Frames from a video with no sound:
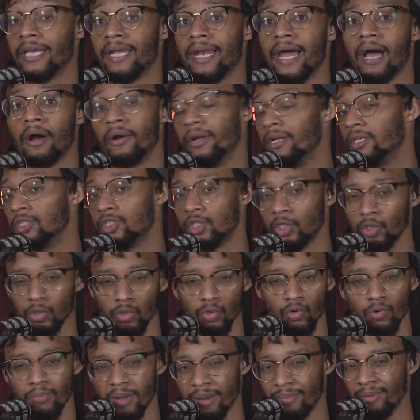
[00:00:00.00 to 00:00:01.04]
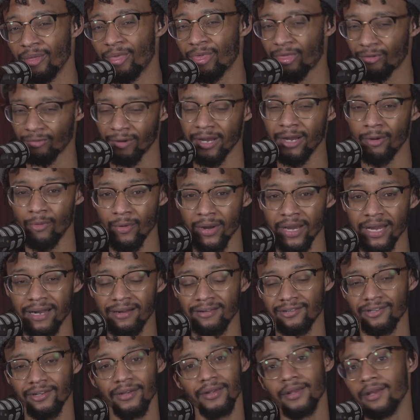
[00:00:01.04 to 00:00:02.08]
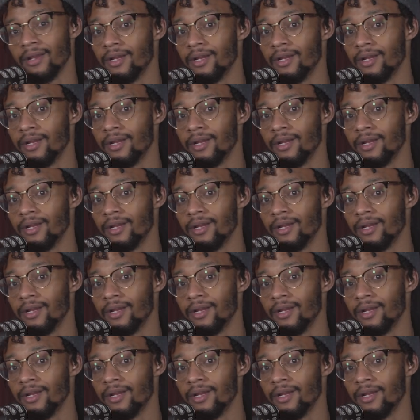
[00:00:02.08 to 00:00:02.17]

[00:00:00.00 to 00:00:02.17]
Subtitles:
it out in 2, maybe 3 weeks.